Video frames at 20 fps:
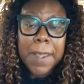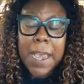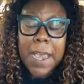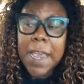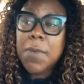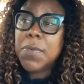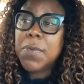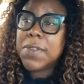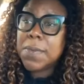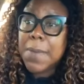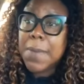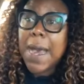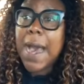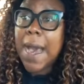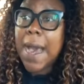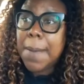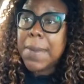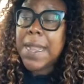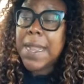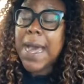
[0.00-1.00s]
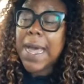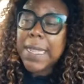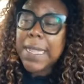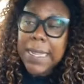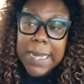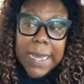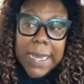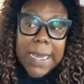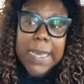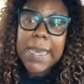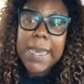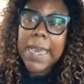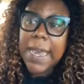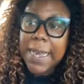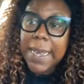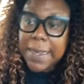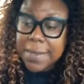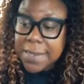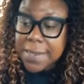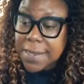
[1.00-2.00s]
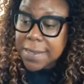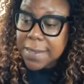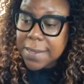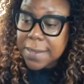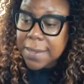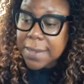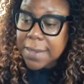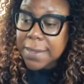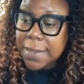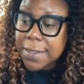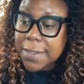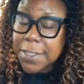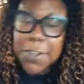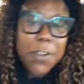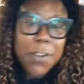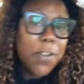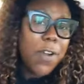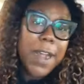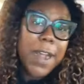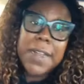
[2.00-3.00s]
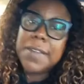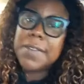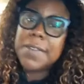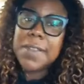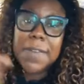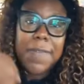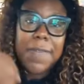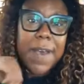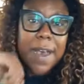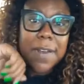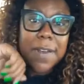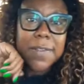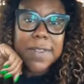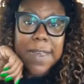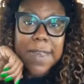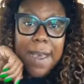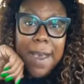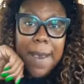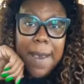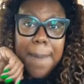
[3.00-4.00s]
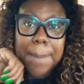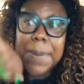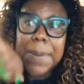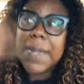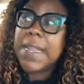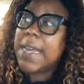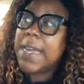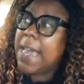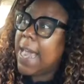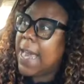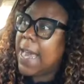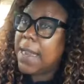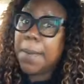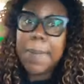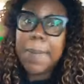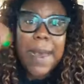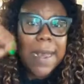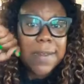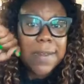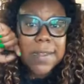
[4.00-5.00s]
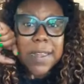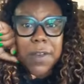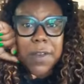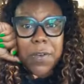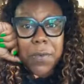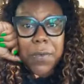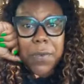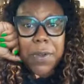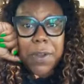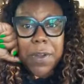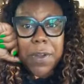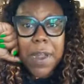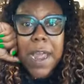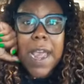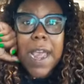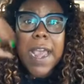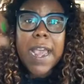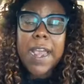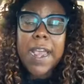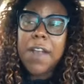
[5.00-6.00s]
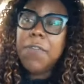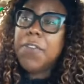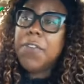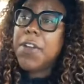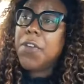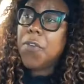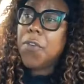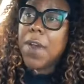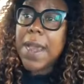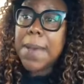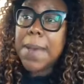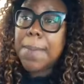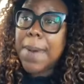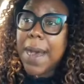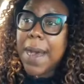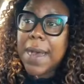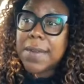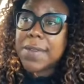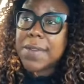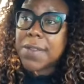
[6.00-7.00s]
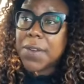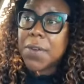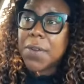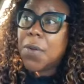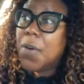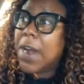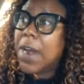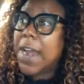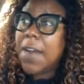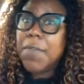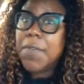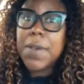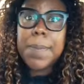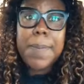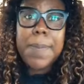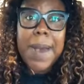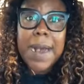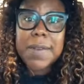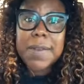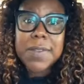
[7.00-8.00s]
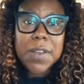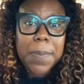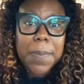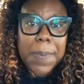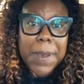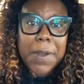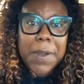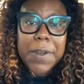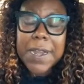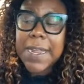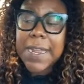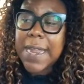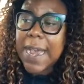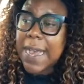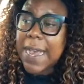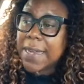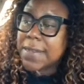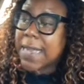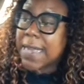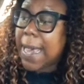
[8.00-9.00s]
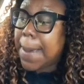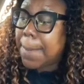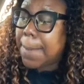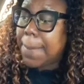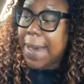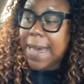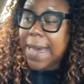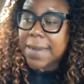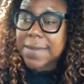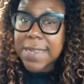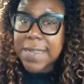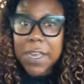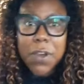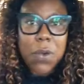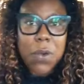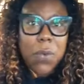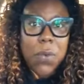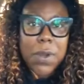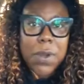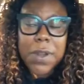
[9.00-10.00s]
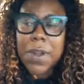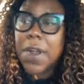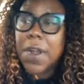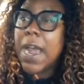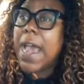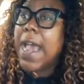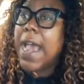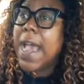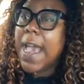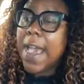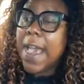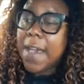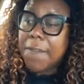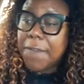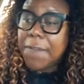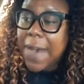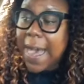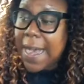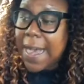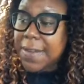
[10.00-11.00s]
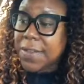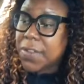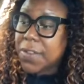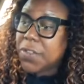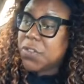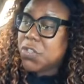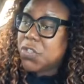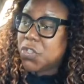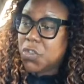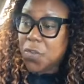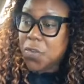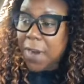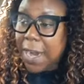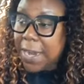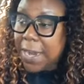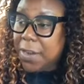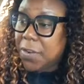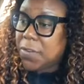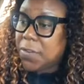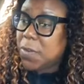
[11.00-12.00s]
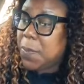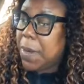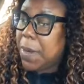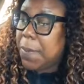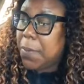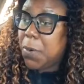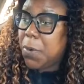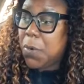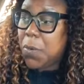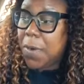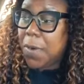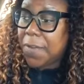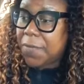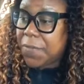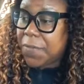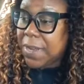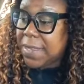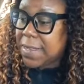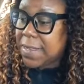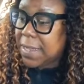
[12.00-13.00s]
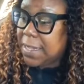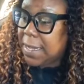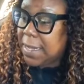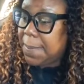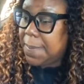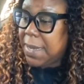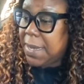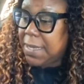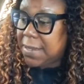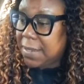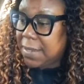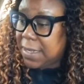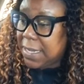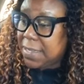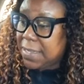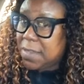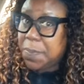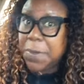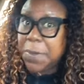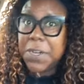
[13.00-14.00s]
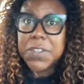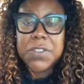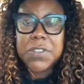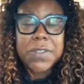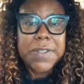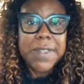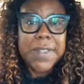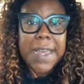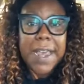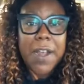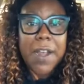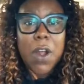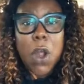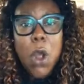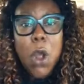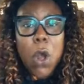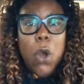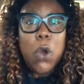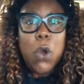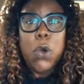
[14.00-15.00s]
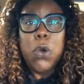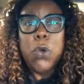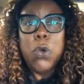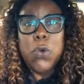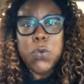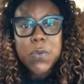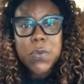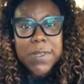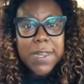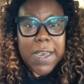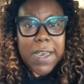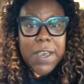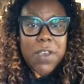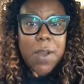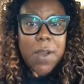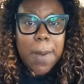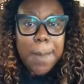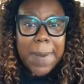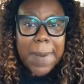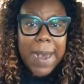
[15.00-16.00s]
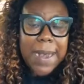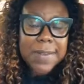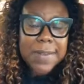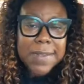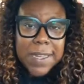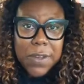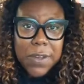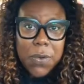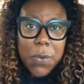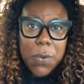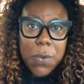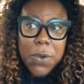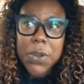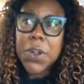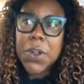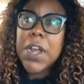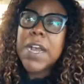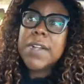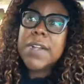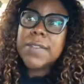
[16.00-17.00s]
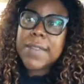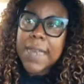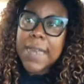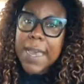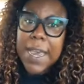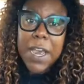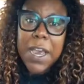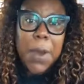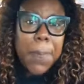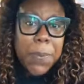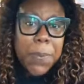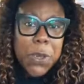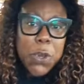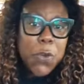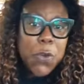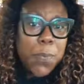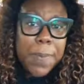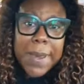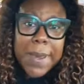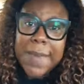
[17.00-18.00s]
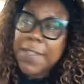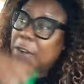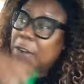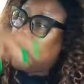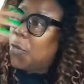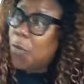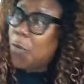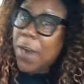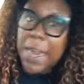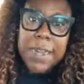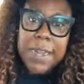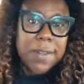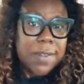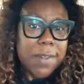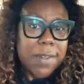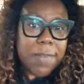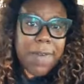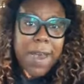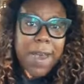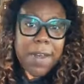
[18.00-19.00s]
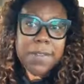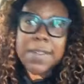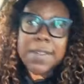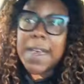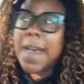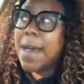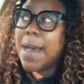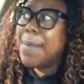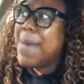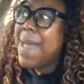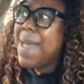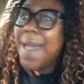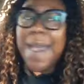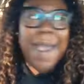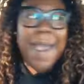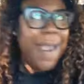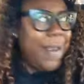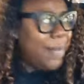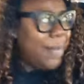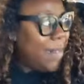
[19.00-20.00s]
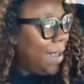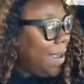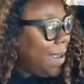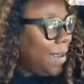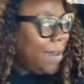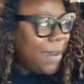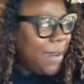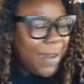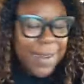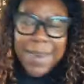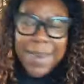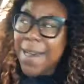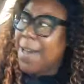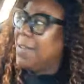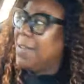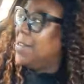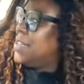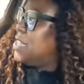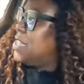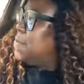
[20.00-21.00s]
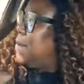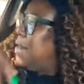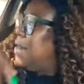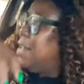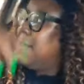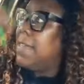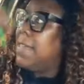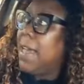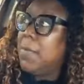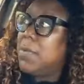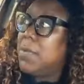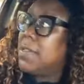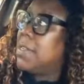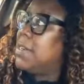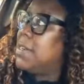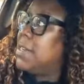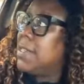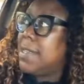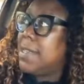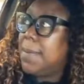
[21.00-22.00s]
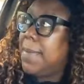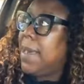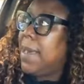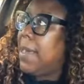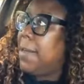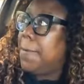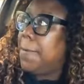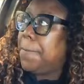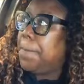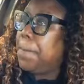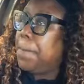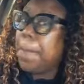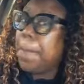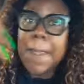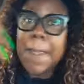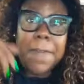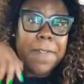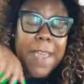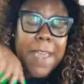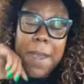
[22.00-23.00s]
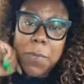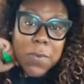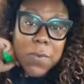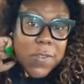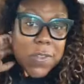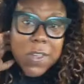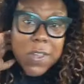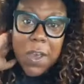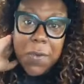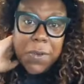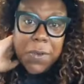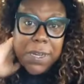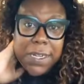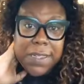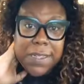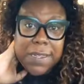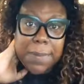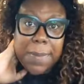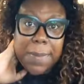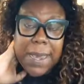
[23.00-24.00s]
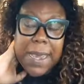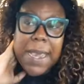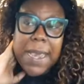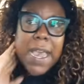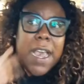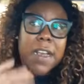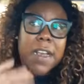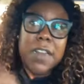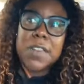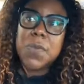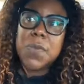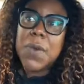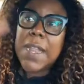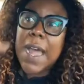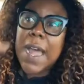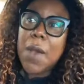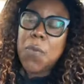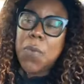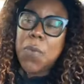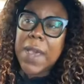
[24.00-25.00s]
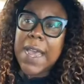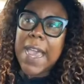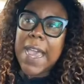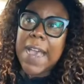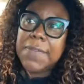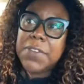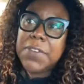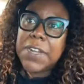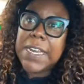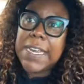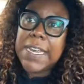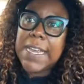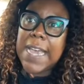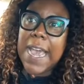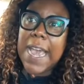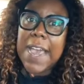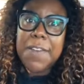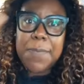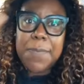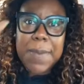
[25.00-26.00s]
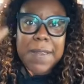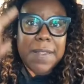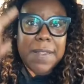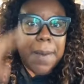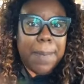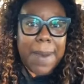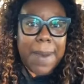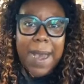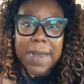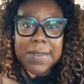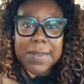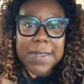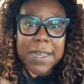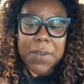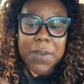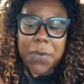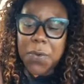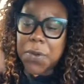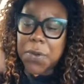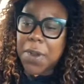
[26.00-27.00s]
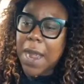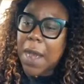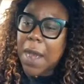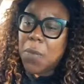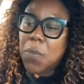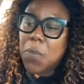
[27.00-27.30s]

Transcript: He was Muhammad Ali, yes, the greatest of all time, but he had a boxing corner. Every great boxer or every boxer period has a boxing corner. Advisors, trainers, people who are physically, mentally, spiritually there. Who's in your boxing corner to help you be the greatest of all time? Ain't that good, Holy Spirit? That was good to me. That was so good to me because when I went after he gave me the boxing corner, I